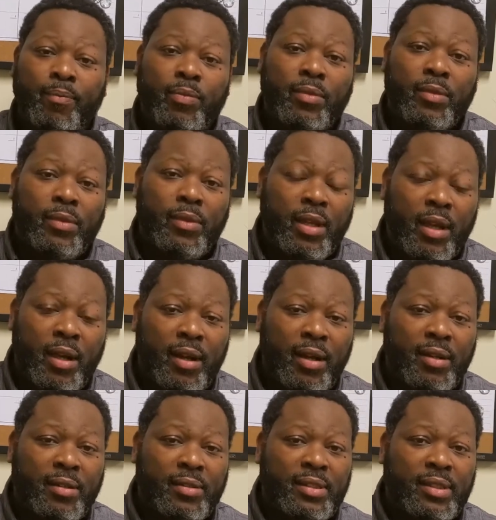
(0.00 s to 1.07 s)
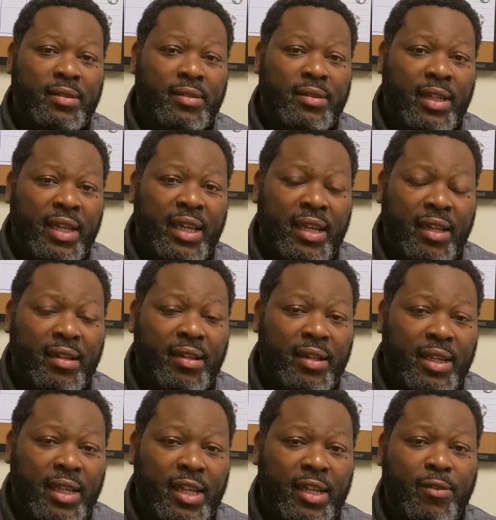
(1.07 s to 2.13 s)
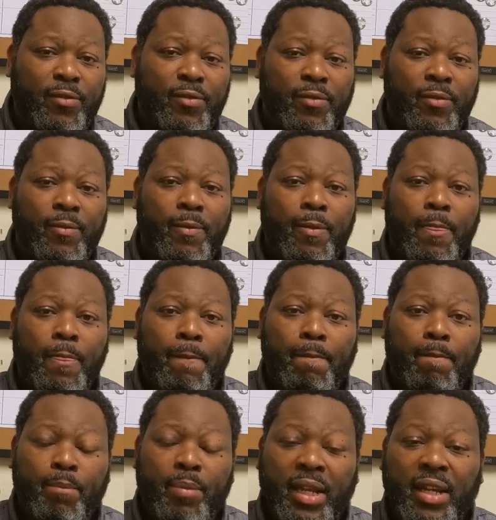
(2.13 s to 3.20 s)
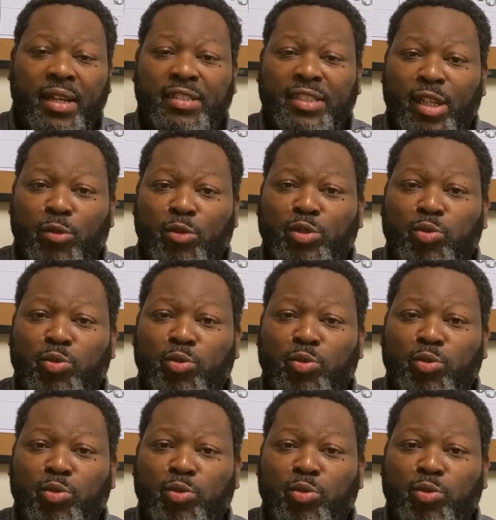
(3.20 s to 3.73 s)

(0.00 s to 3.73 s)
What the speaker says: the Hidden Leaf because he was one of